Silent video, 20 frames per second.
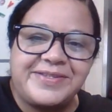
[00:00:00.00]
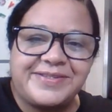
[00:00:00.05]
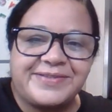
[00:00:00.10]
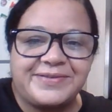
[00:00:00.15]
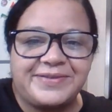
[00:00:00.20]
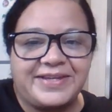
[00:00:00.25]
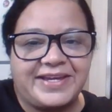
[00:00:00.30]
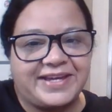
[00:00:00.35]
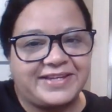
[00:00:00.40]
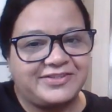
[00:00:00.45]

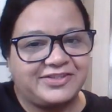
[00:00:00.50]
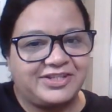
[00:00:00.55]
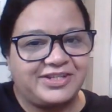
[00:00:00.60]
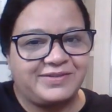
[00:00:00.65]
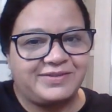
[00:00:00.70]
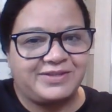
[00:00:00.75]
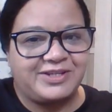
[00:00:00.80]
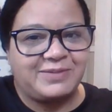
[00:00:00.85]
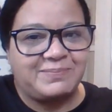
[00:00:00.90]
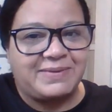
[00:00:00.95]
So yeah,
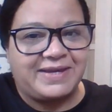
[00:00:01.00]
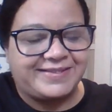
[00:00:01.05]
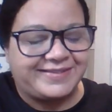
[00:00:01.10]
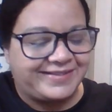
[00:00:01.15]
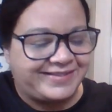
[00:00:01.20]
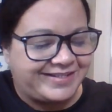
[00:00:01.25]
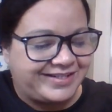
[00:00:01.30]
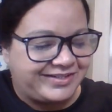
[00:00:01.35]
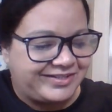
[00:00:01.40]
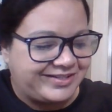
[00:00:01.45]
she
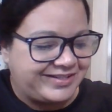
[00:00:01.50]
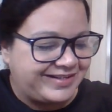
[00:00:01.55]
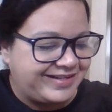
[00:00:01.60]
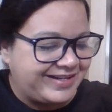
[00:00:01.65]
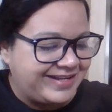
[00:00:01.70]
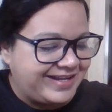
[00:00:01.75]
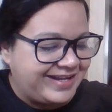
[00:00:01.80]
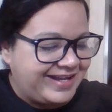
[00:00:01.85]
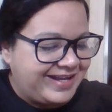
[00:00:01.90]
pays attention.